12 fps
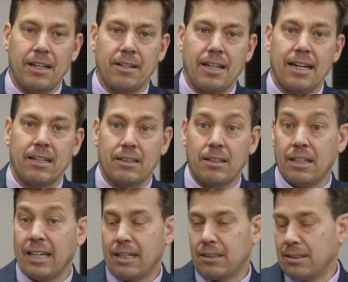And that,
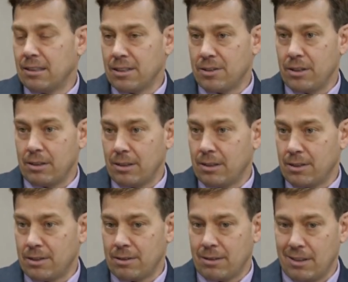again,
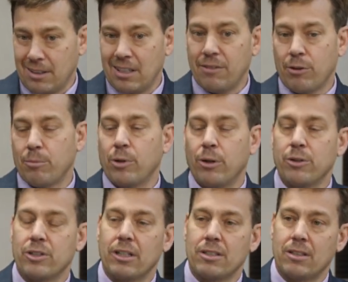is a different
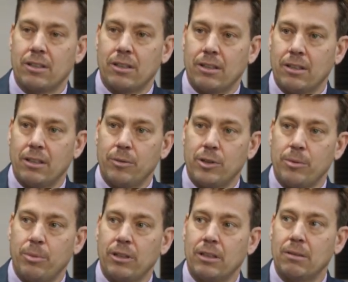process. The
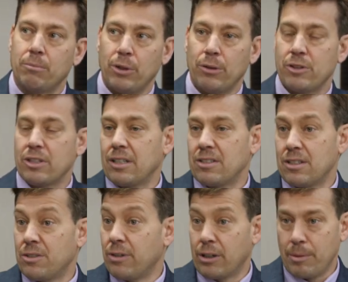discipline process
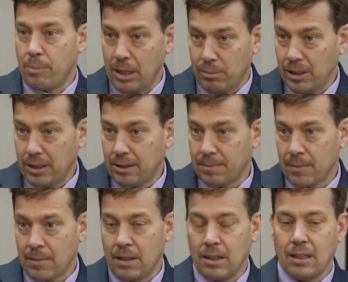is very public.
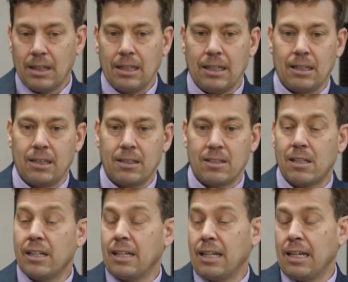It is
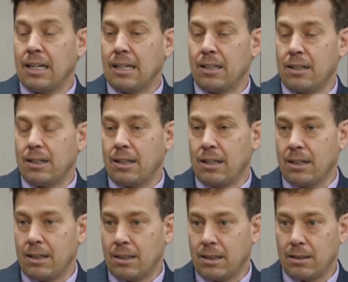like a
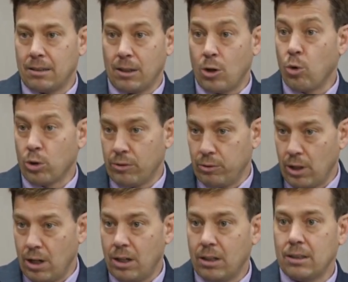court of
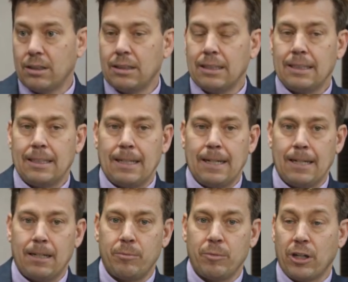law.
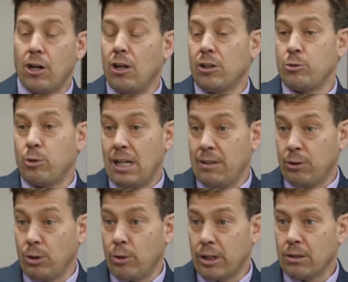The college will have a
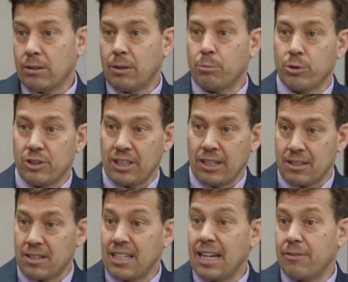lawyer that
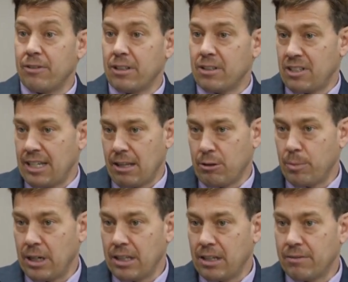presents the evidence gathered
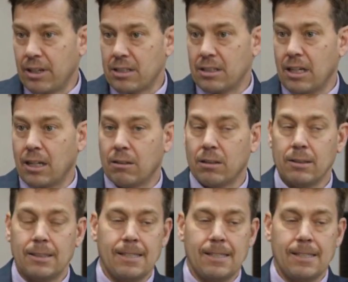by the investigator.